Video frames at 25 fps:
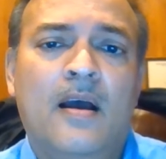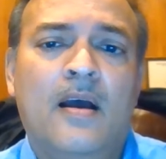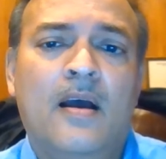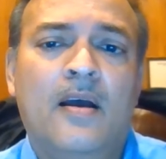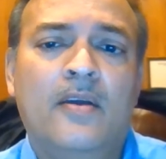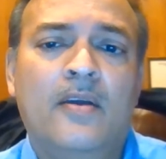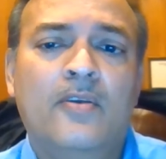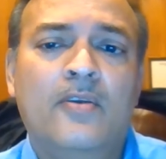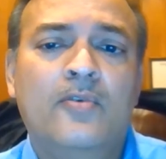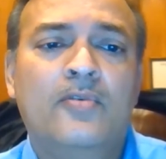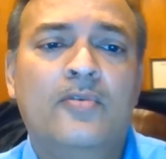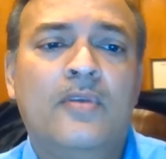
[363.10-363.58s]

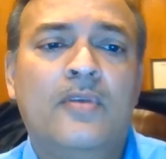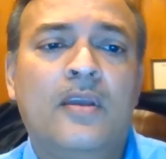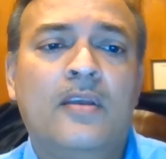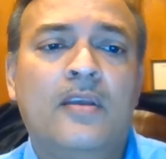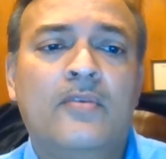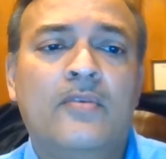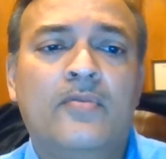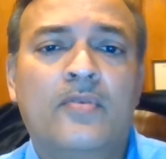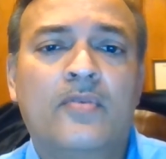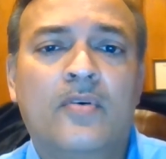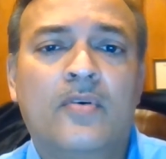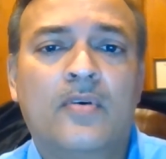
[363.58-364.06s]
use case
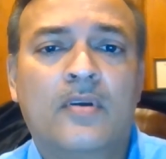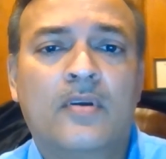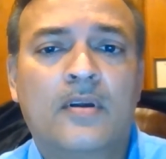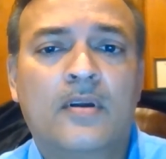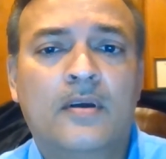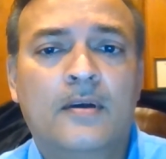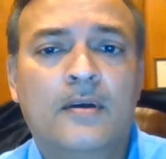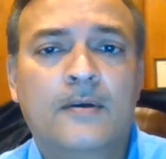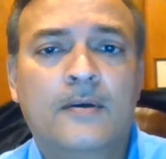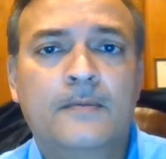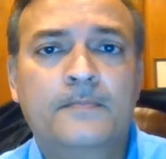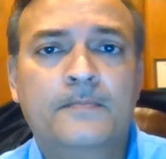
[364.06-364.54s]
for
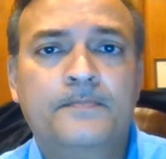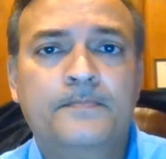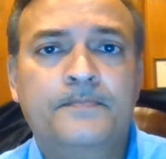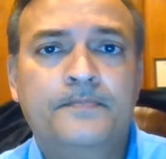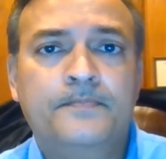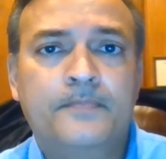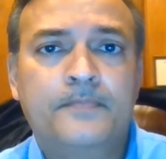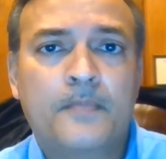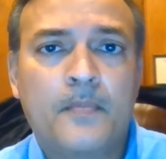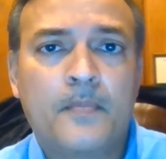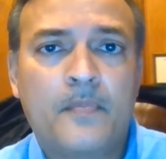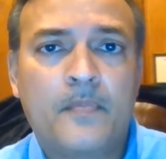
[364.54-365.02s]

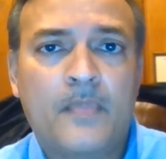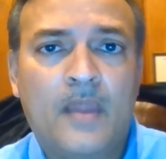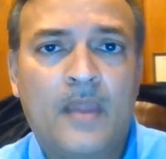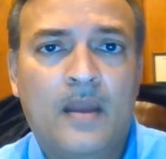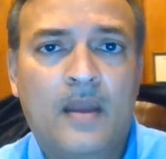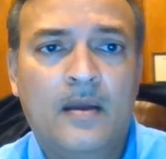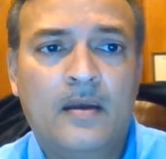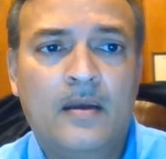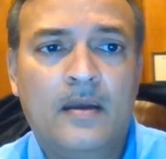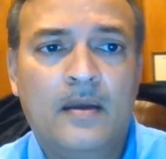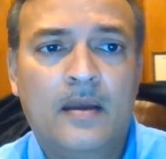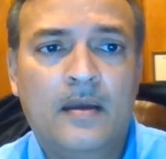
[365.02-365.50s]

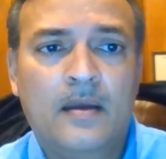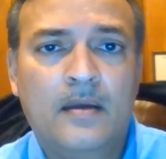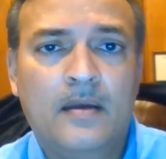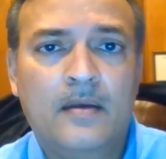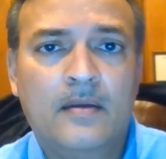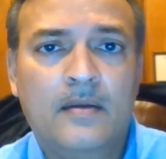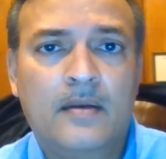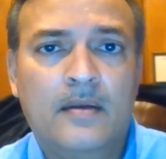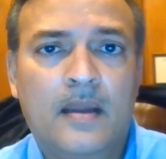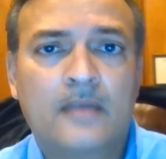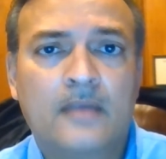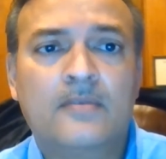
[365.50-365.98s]

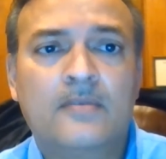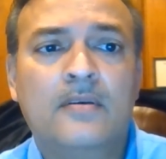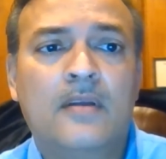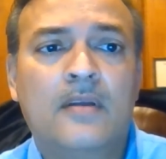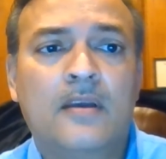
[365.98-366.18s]
natural